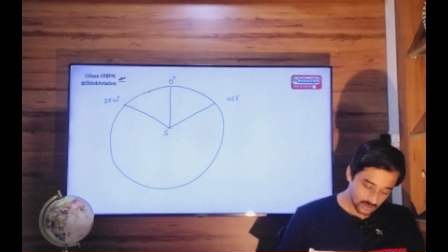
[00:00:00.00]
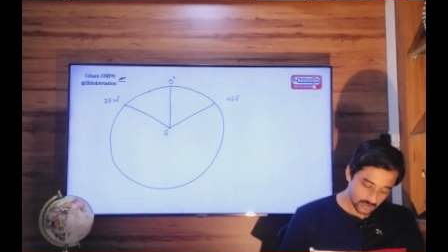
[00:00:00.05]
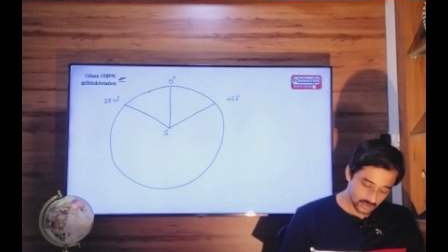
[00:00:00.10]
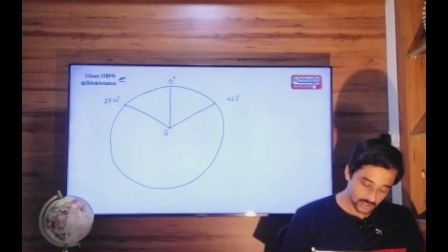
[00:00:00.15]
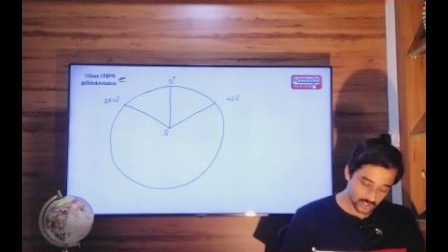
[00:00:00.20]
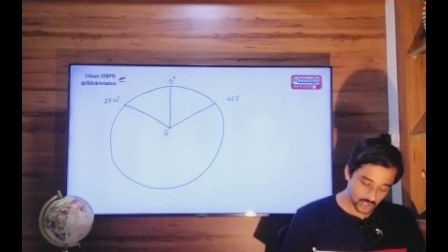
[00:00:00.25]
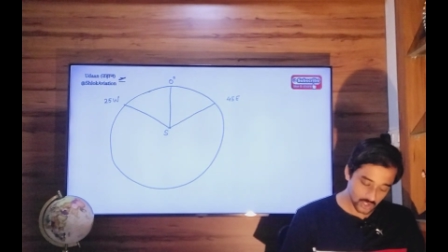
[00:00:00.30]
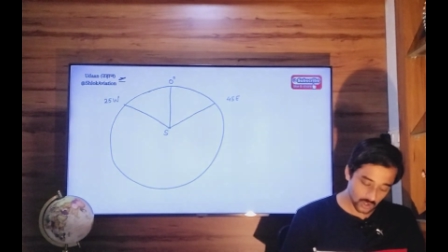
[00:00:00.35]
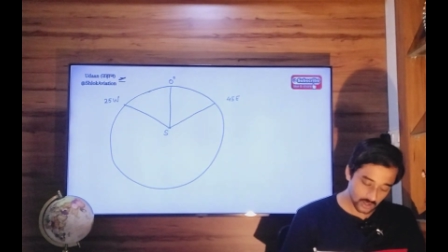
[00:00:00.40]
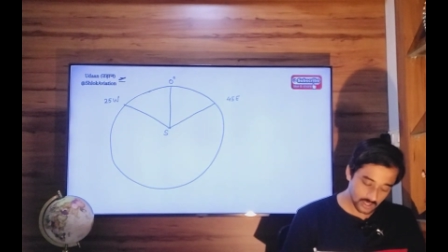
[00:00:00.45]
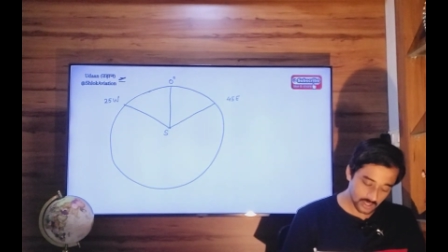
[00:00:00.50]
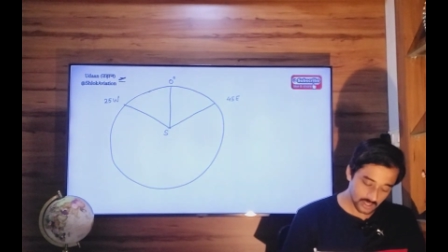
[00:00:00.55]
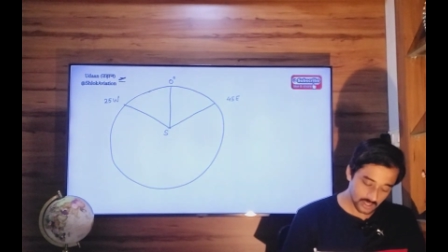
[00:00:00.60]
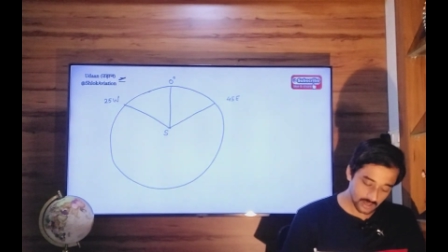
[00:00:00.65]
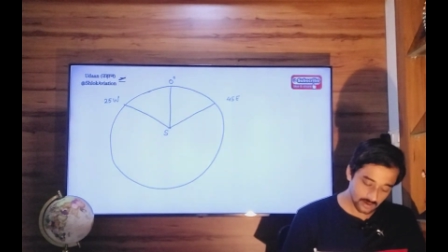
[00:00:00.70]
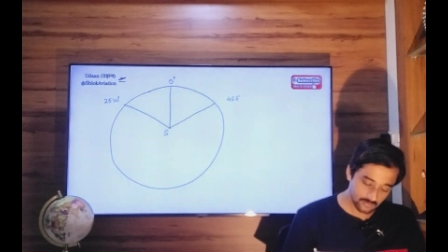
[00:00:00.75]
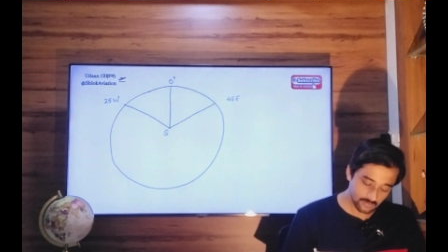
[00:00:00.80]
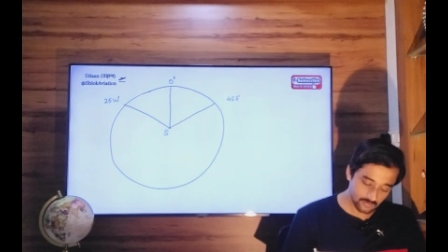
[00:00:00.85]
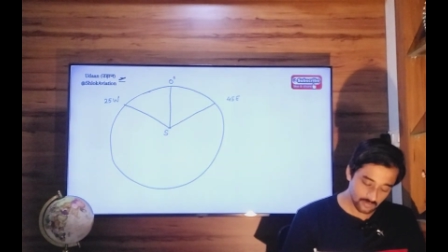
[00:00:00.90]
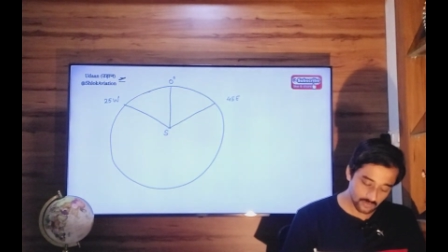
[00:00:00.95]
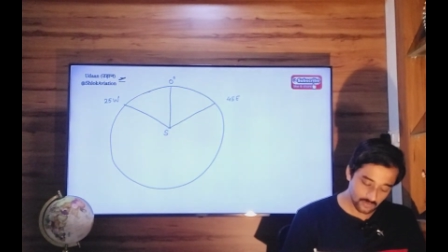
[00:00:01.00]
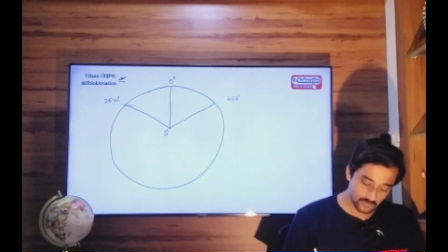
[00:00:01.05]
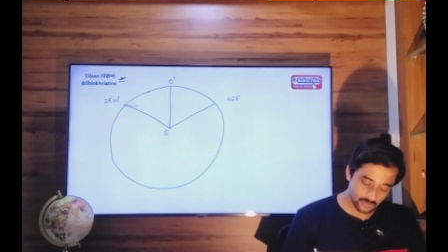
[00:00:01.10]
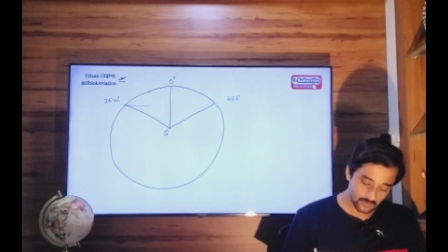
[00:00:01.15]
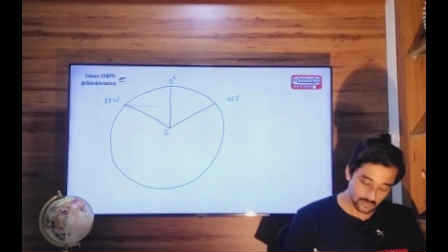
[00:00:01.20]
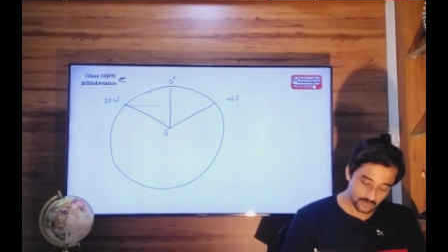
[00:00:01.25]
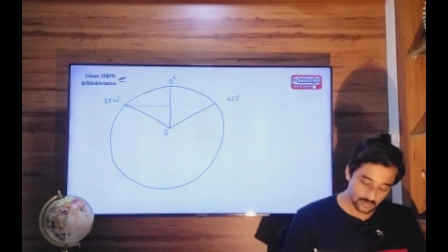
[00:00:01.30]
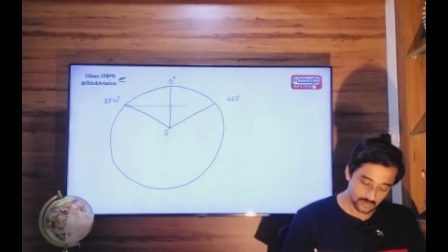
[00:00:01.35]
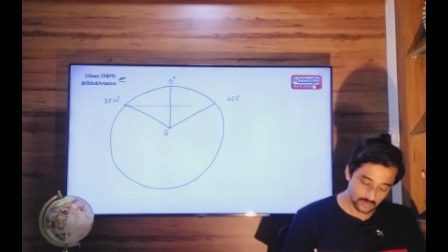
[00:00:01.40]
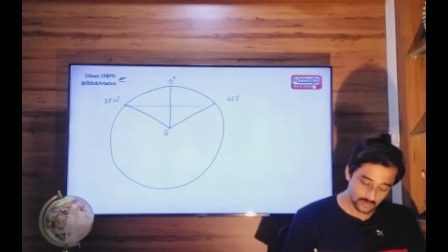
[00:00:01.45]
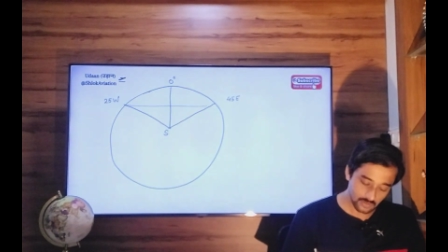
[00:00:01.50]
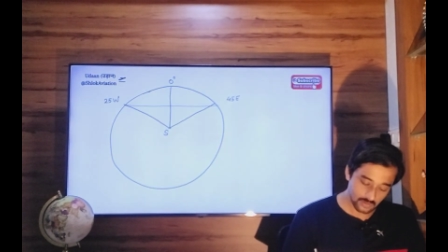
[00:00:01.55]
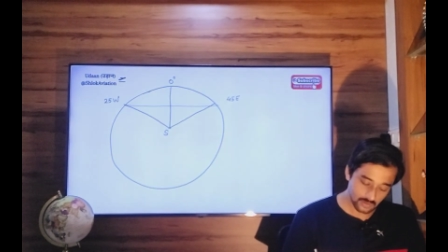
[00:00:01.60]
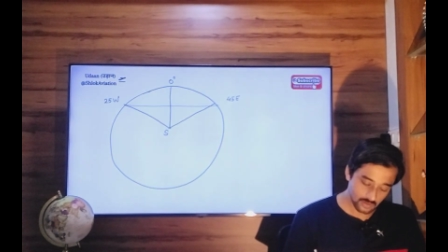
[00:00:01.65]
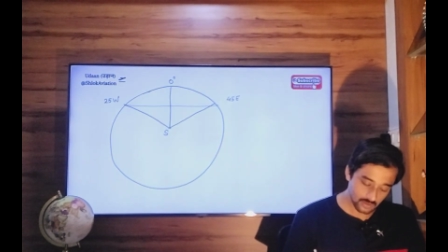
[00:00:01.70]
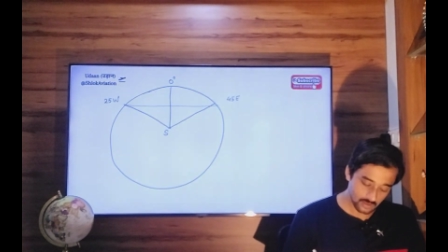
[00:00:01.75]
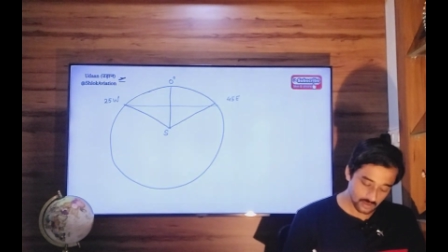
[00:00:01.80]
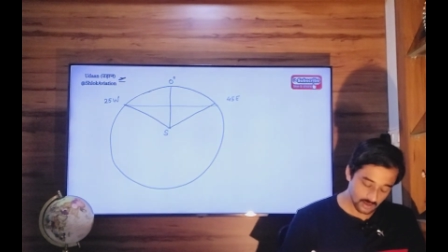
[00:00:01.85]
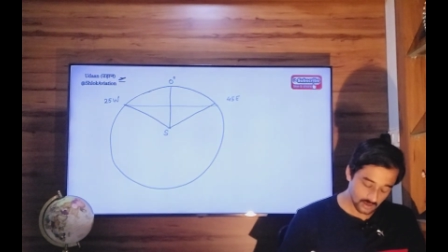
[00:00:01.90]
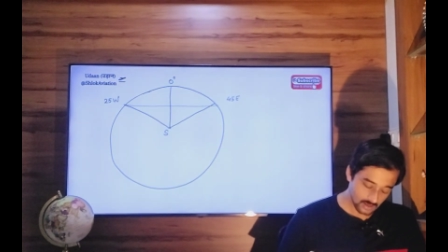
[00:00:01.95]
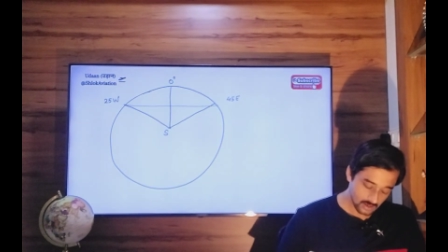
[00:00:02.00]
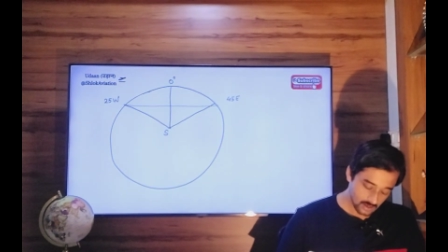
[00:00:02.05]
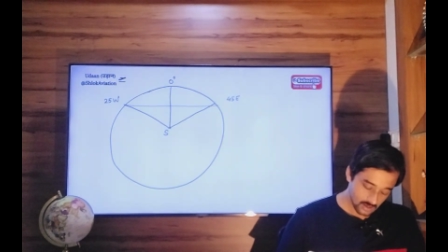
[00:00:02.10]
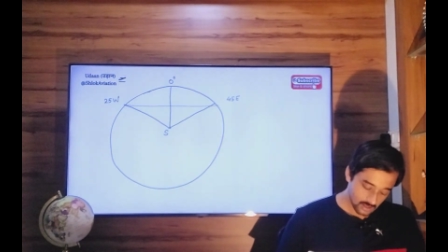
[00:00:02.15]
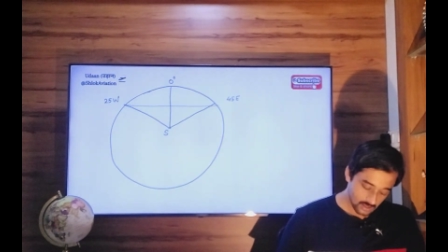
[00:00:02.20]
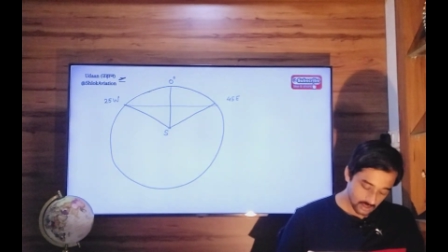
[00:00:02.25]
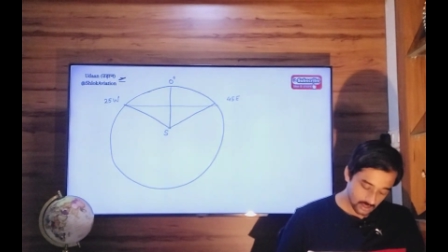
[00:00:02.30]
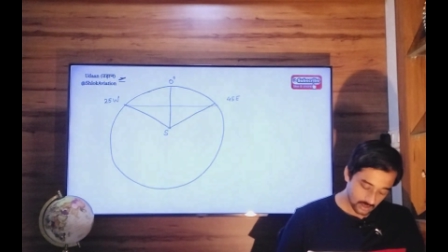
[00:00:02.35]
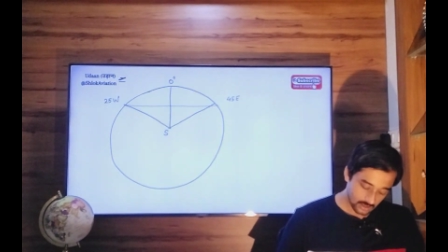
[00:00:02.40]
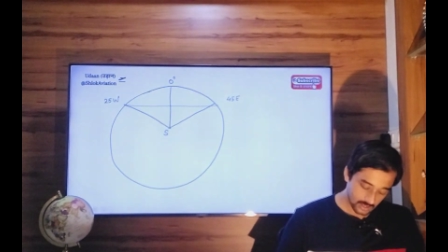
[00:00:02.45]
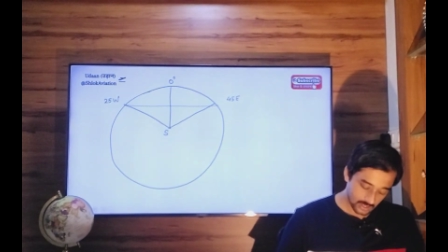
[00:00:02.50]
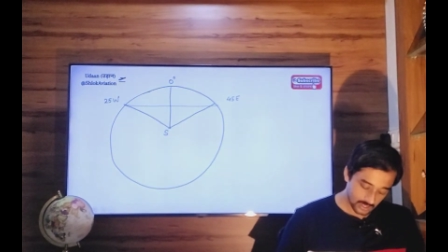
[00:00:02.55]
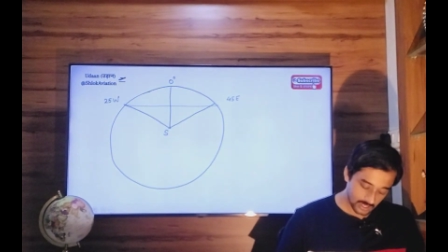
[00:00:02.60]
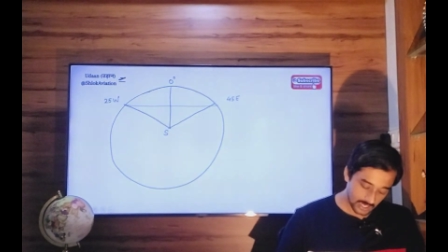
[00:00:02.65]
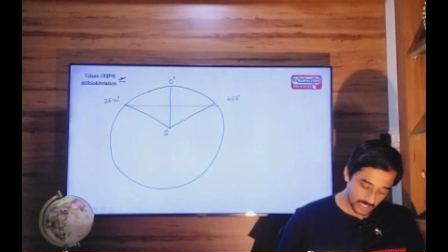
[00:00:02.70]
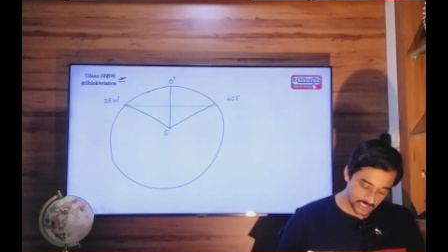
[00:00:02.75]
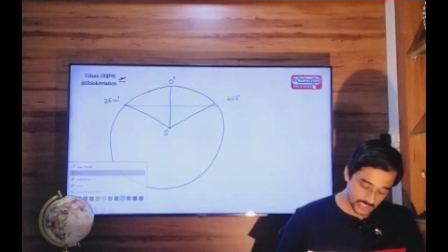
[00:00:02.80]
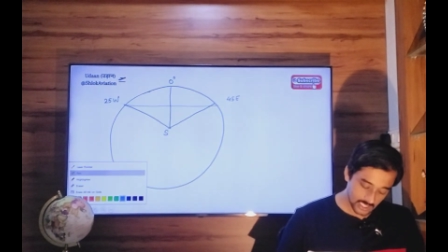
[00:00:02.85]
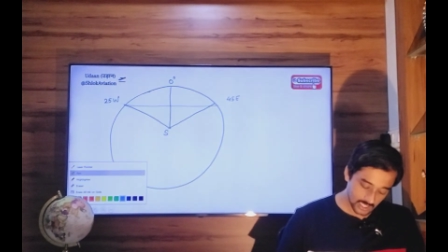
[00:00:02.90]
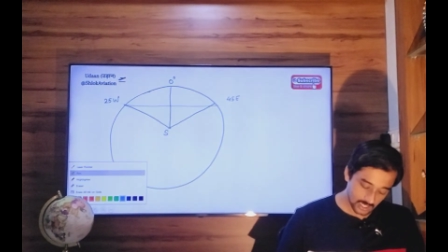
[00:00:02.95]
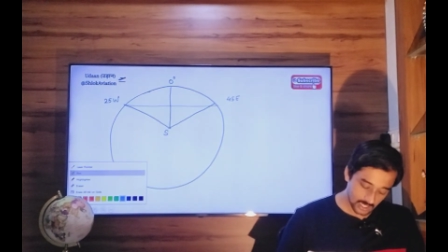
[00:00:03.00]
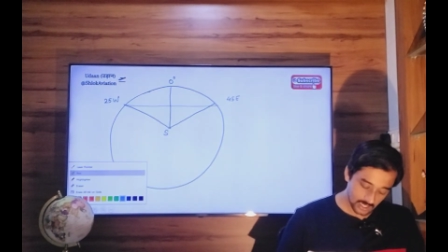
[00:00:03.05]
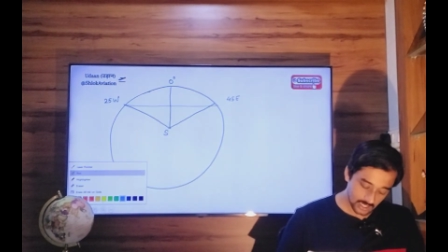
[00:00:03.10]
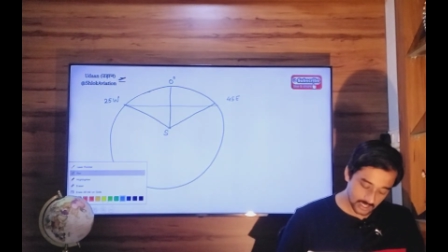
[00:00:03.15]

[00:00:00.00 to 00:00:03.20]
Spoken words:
join them. Now the great circle